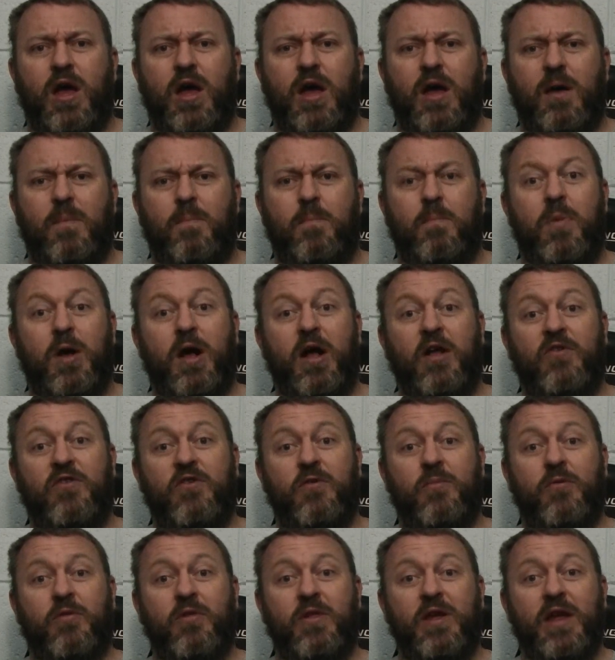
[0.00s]
Uh,
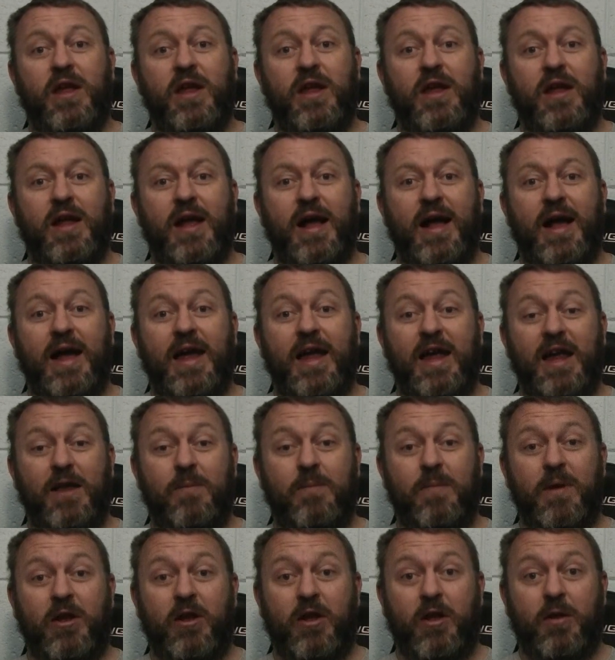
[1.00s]
possibly I
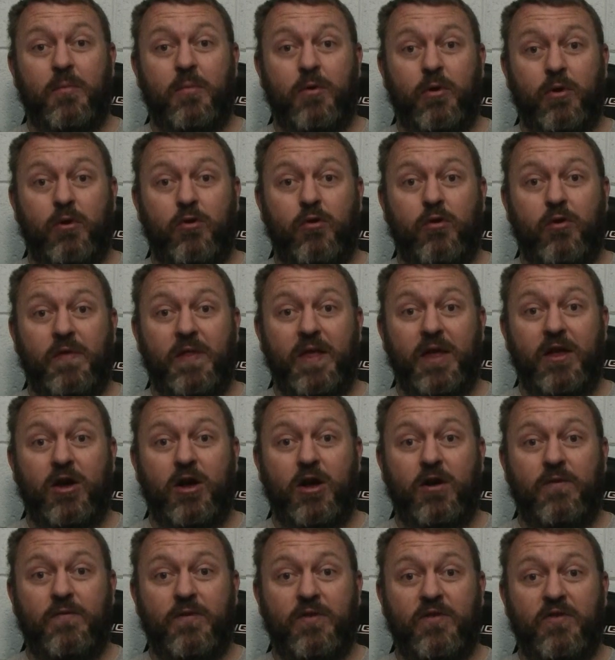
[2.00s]
had been on parole at that
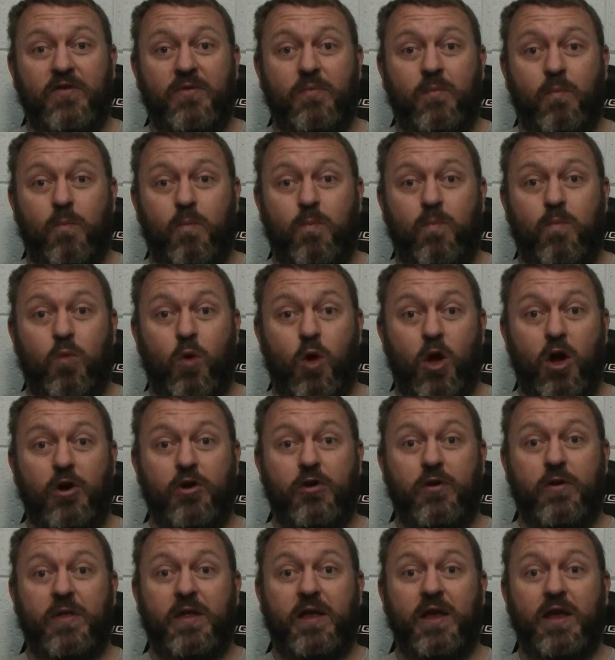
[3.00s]
office
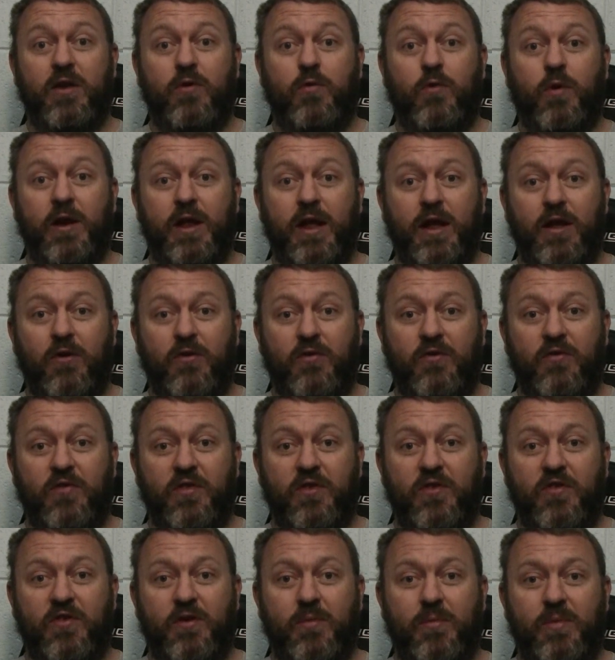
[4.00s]
longer than anyone else,
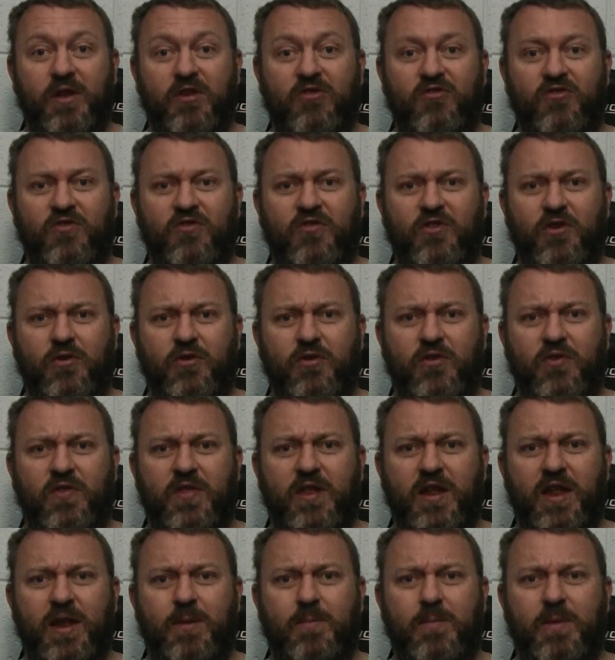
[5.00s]
that somebody just noticed
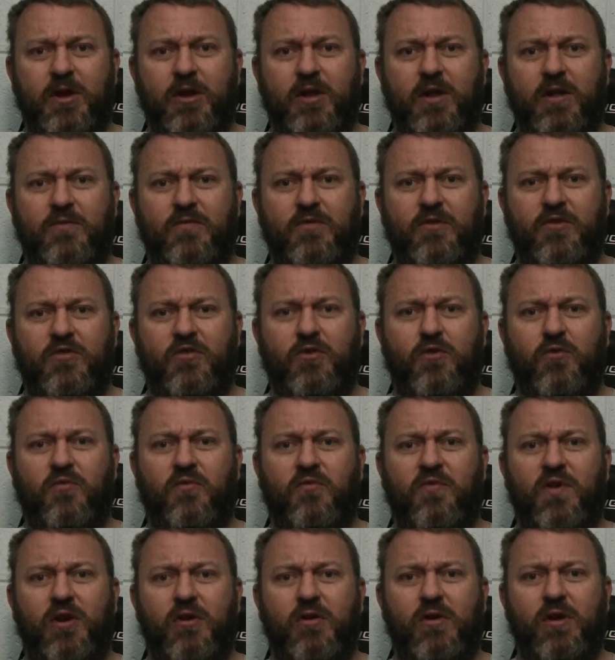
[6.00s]
that I'd been on for so
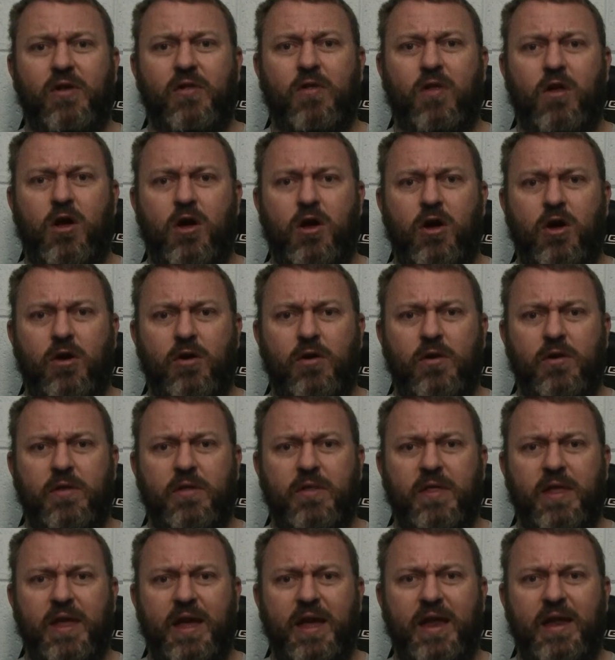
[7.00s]
very
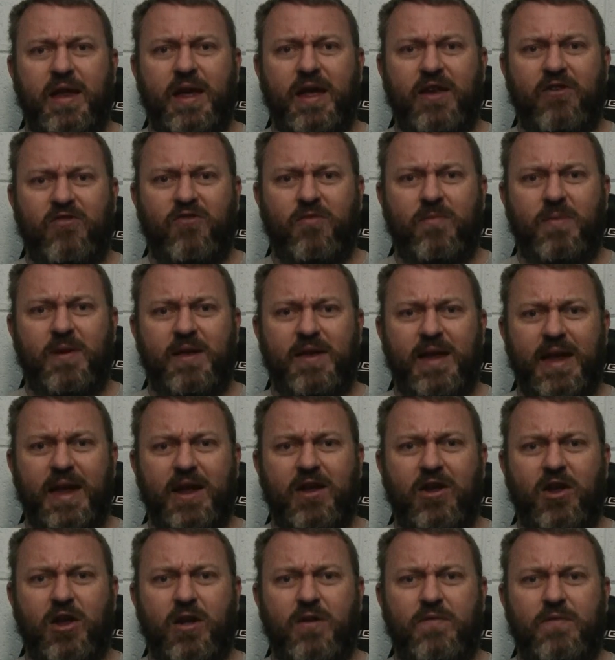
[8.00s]
long that I should be
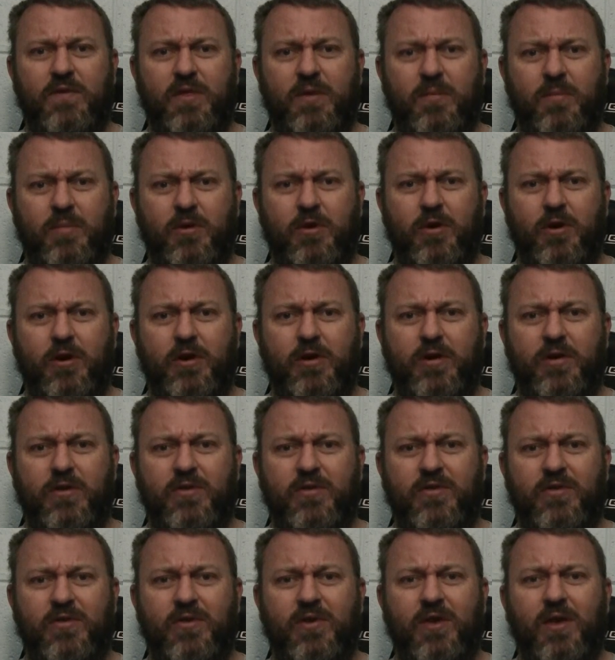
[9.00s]
taken off of the
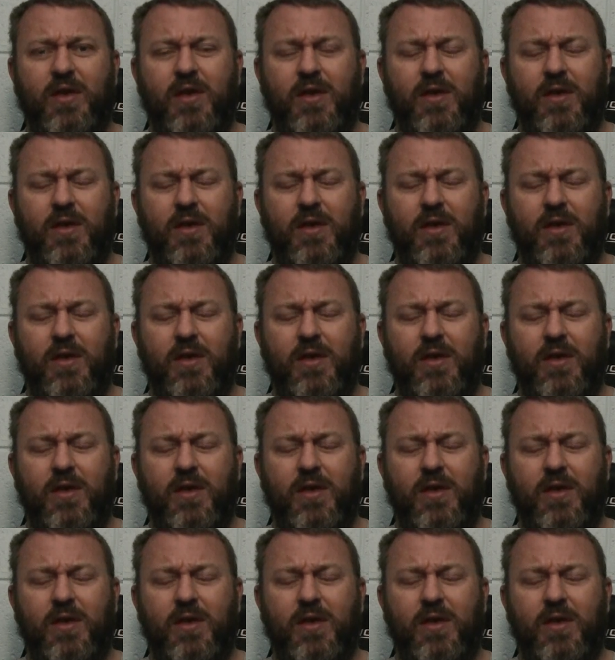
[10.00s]
books.